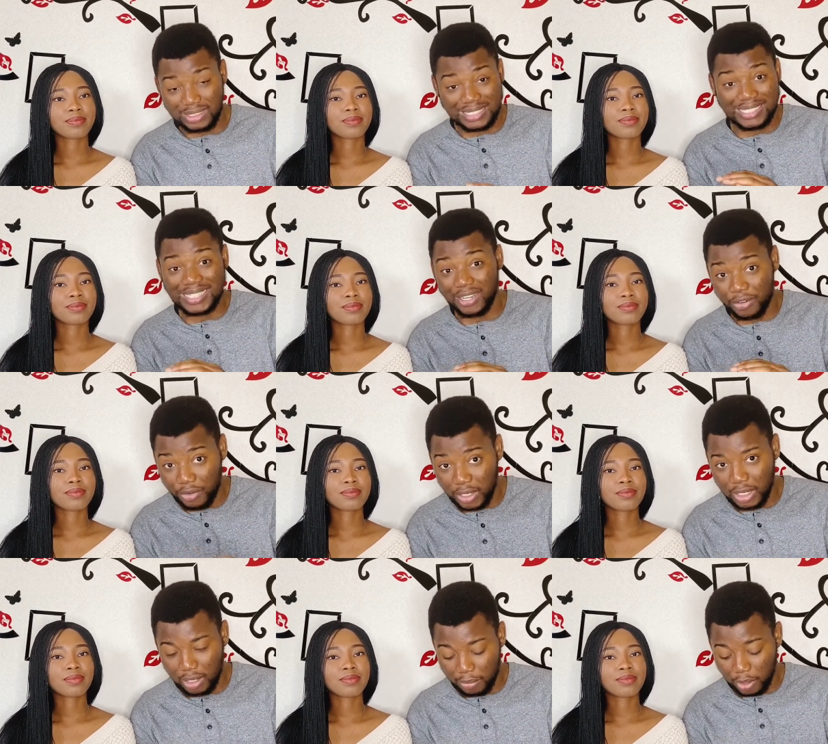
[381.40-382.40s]
Speaker 1: disagree
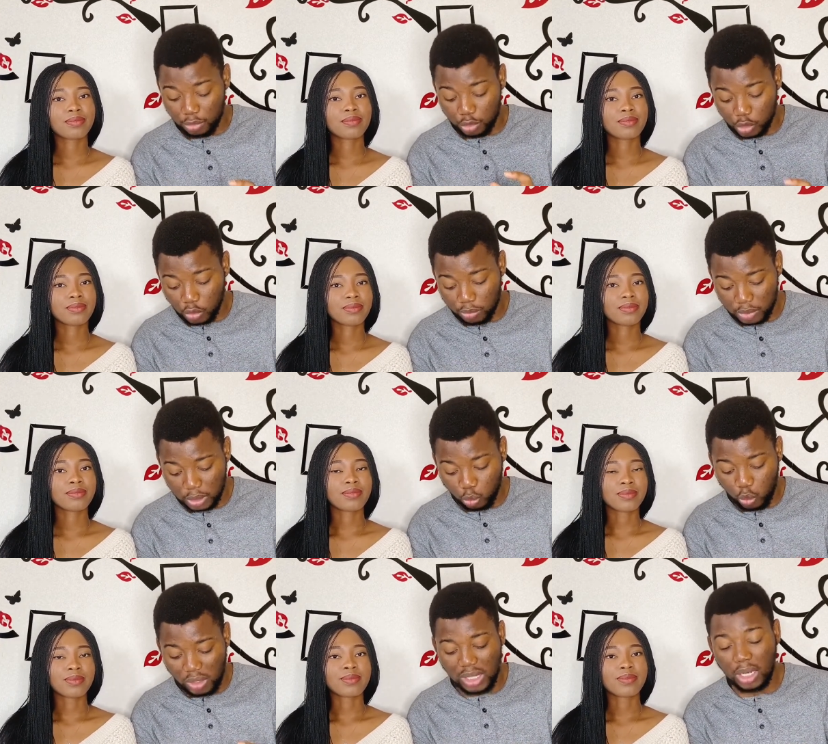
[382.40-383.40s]
about something
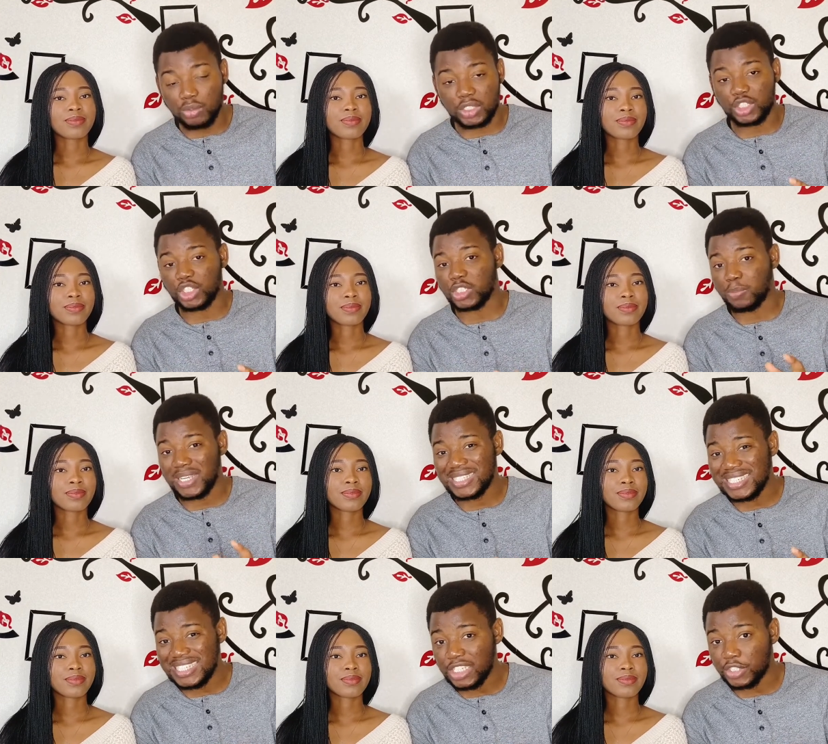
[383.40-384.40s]
without disrespecting
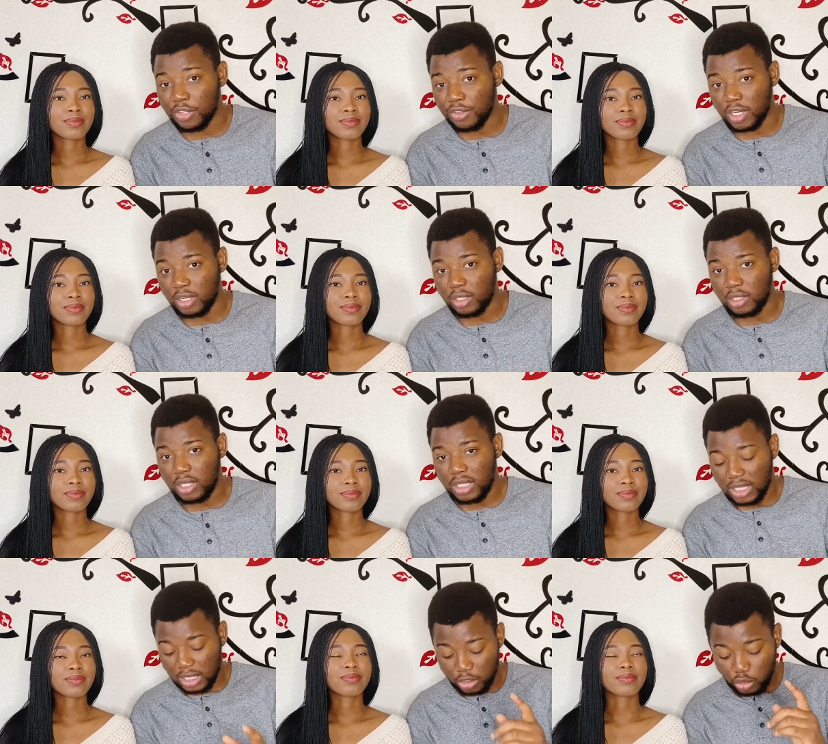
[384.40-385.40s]
each other?
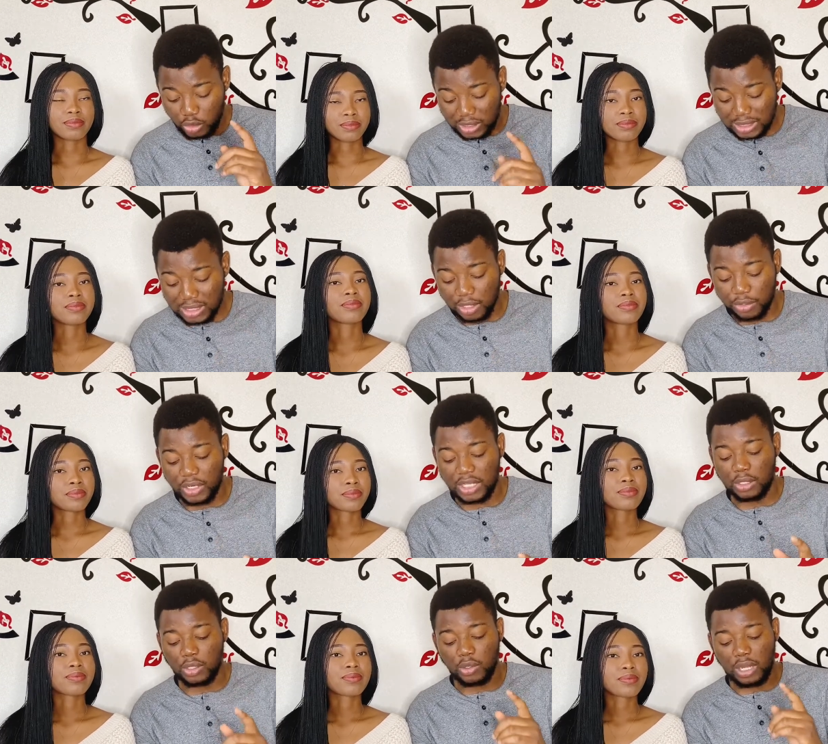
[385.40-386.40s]
Can you disagree
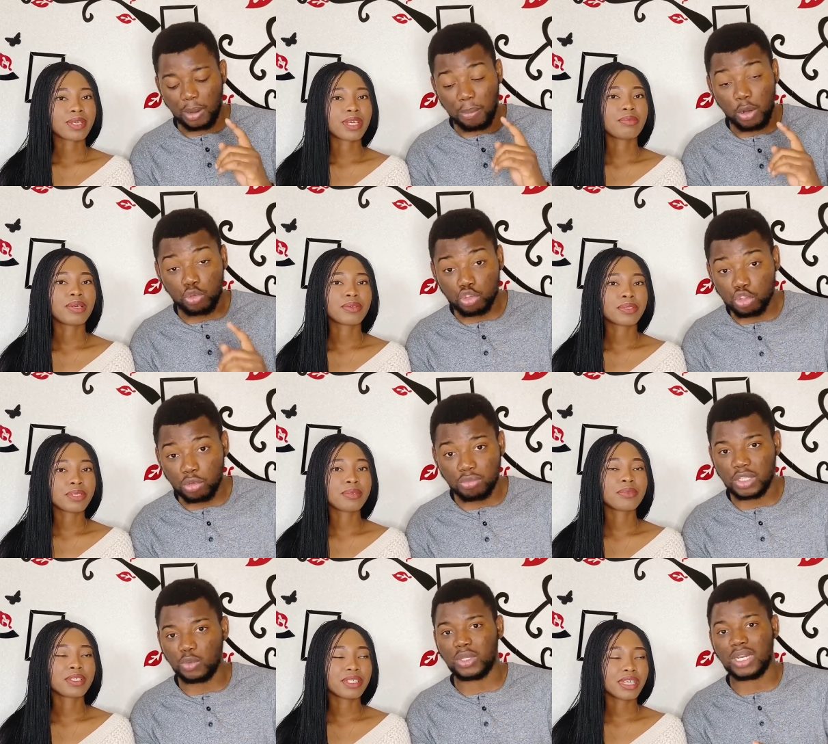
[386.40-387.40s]
about, about something,
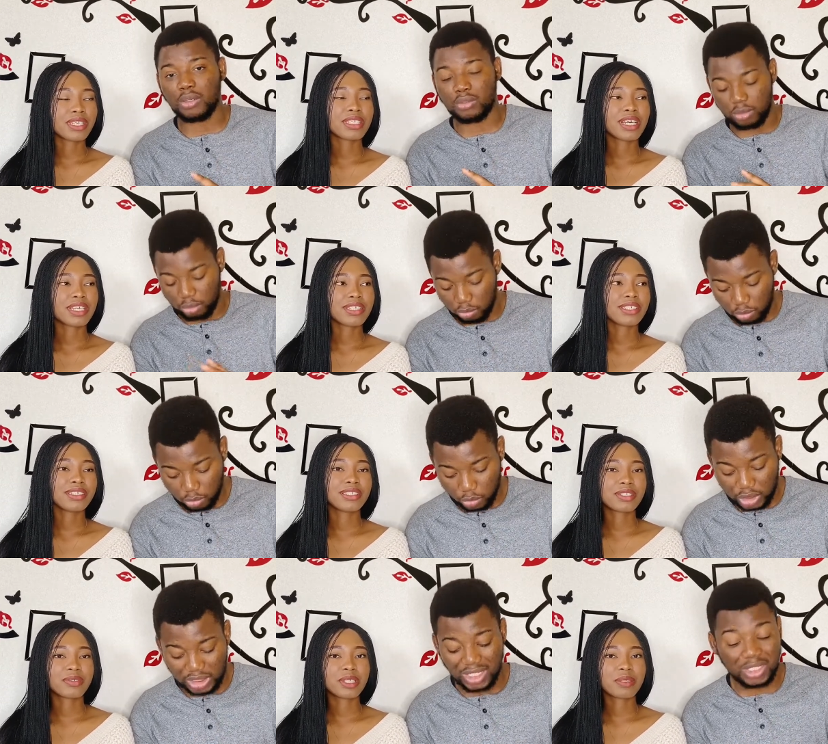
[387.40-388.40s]
something, without exactly disrespecting,
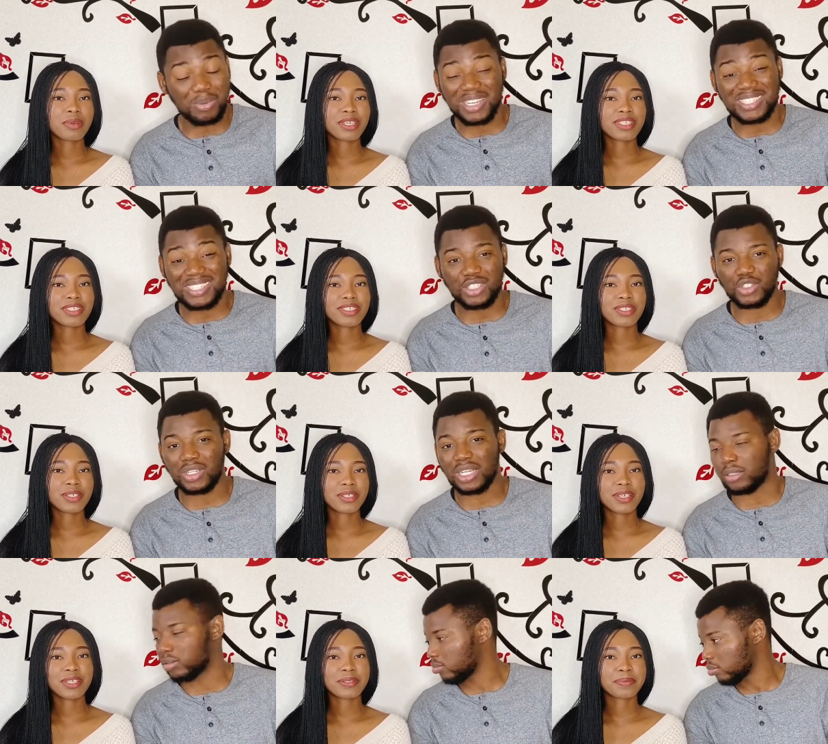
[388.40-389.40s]
disrespecting each, each other?
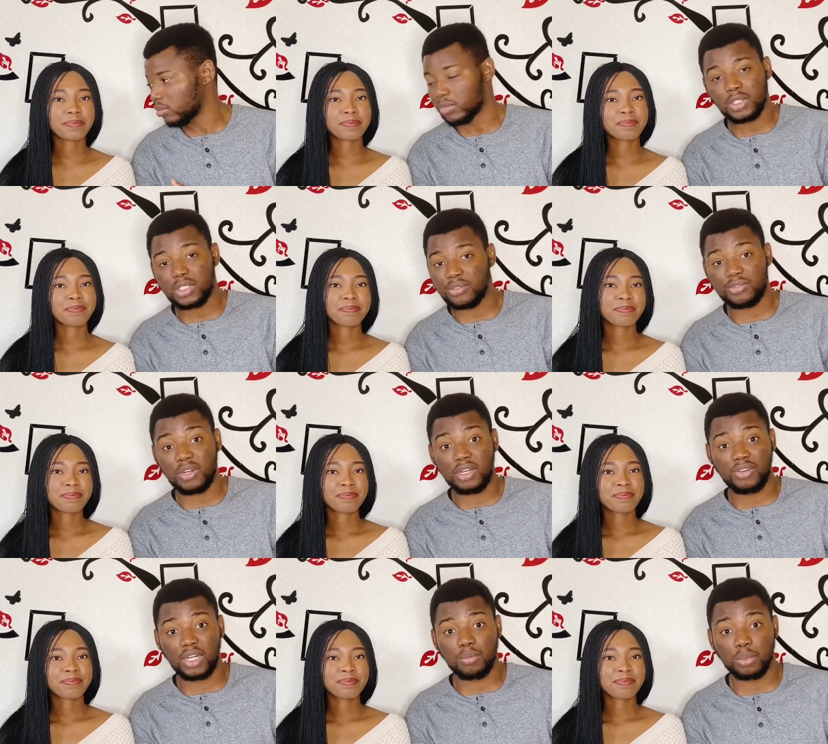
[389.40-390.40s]
other? It's very
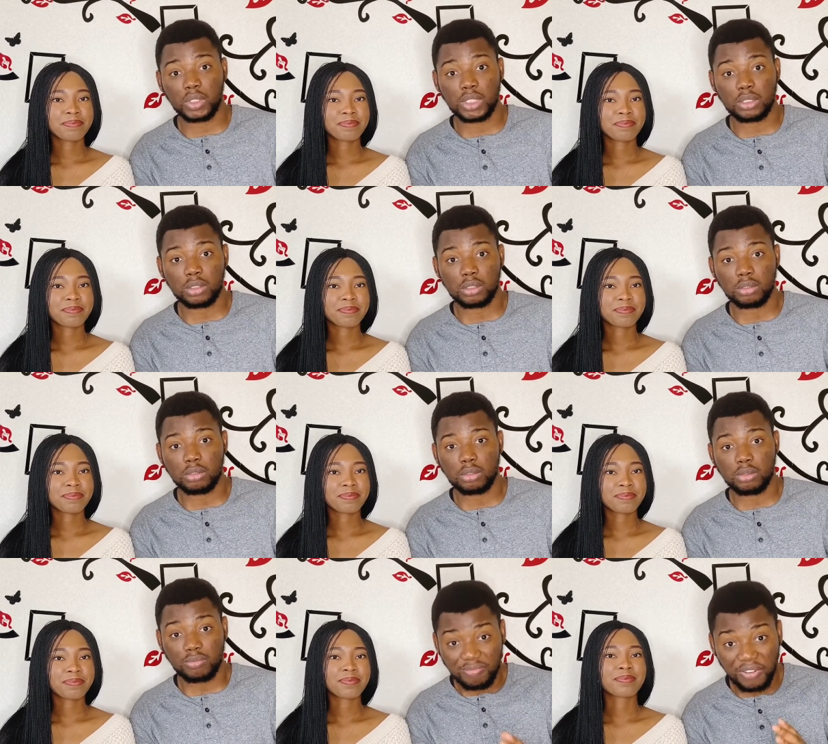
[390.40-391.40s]
very important
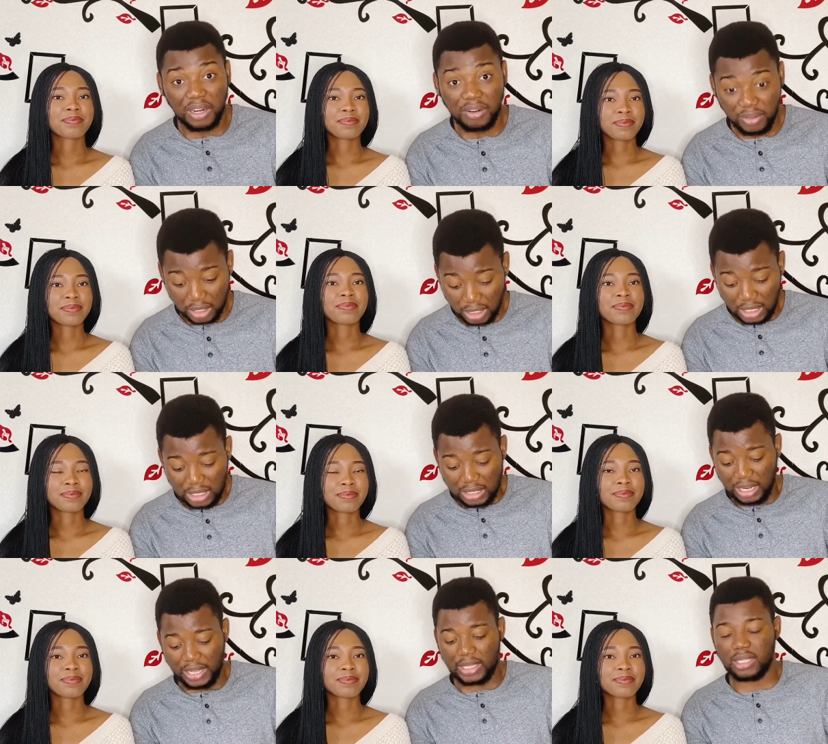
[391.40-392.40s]
very, very
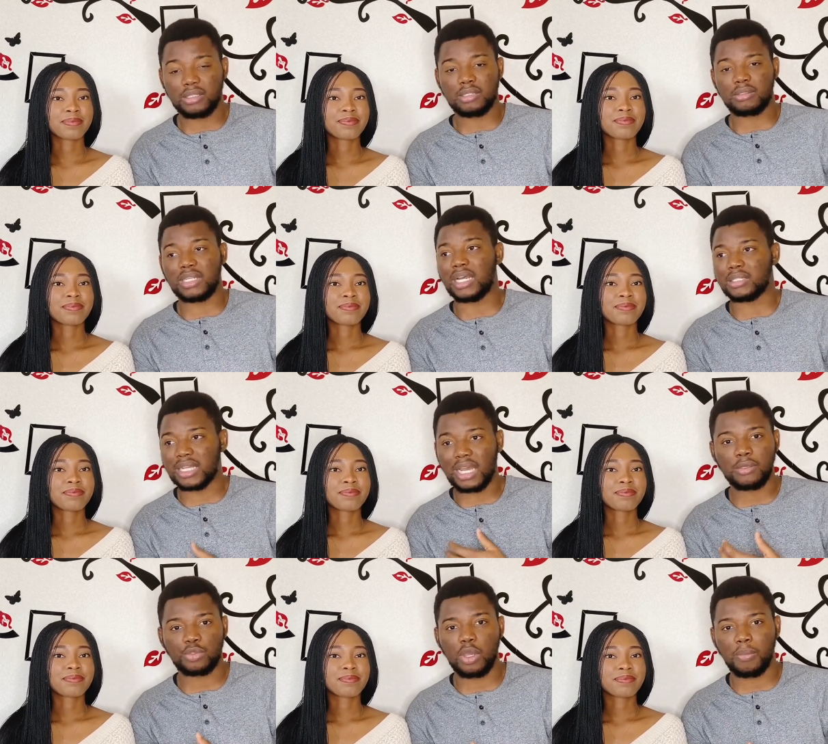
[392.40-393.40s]
like there are
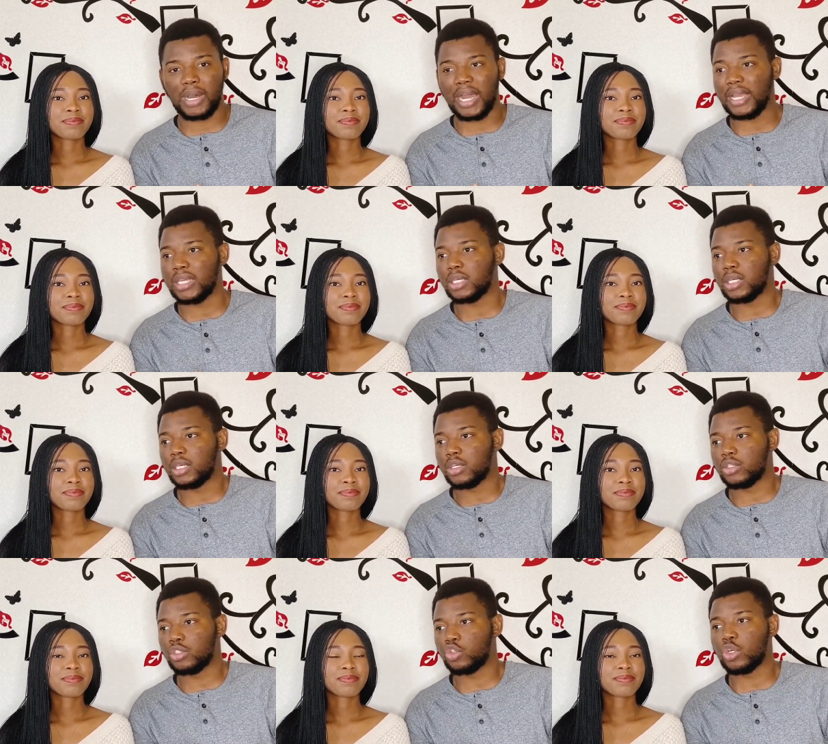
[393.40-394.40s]
times whereby you